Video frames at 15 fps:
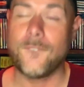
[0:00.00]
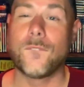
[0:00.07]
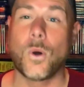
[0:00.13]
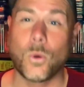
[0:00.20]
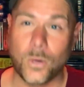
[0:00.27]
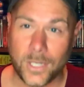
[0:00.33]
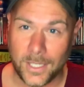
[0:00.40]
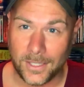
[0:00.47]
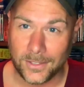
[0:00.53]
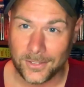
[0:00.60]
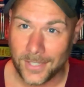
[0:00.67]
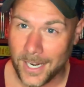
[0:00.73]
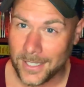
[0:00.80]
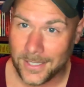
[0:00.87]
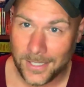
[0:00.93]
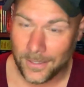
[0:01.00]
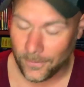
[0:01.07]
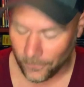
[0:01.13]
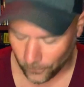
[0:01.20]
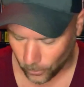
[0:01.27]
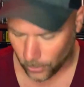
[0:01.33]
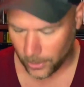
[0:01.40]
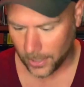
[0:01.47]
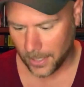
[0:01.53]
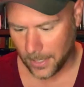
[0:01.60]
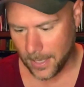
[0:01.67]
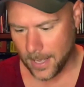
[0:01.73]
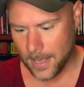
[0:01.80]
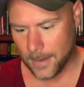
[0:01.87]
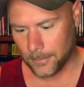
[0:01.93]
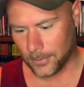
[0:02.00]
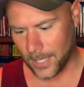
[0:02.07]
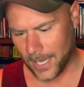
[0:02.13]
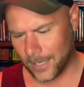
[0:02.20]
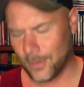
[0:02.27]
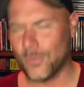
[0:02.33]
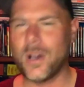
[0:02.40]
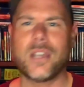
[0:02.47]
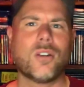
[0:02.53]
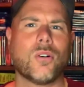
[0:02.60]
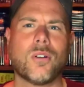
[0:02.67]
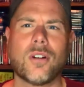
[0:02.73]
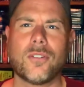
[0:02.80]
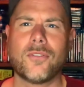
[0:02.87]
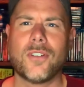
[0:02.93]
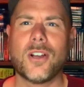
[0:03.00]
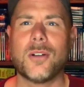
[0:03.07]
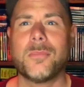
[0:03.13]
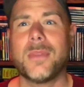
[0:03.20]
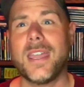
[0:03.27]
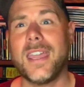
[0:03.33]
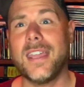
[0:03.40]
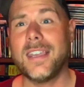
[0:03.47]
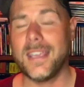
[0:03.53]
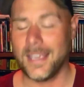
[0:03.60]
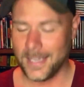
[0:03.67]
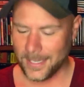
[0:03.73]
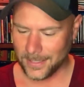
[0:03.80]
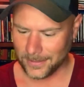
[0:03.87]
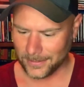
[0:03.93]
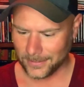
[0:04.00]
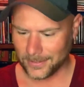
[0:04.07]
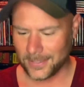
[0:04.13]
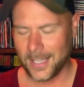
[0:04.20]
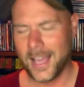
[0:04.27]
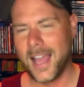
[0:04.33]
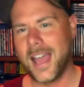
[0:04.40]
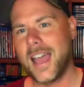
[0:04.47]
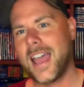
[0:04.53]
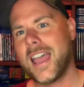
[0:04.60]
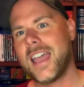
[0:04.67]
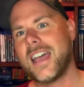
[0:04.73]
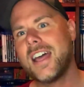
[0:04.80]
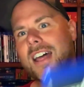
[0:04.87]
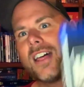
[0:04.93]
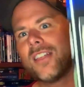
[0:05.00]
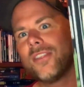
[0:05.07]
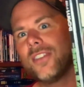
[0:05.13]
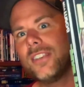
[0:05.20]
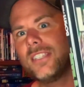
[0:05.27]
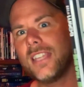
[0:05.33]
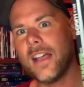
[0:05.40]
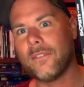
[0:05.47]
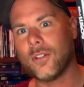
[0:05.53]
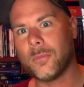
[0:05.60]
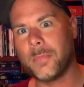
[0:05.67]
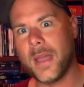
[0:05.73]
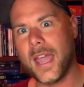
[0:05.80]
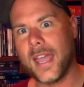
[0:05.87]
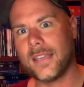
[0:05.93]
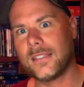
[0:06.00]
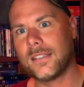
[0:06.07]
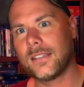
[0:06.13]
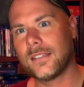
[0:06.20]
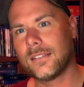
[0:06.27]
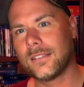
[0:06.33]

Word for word: 1940. Black and white horror film. It is The Devil Bat.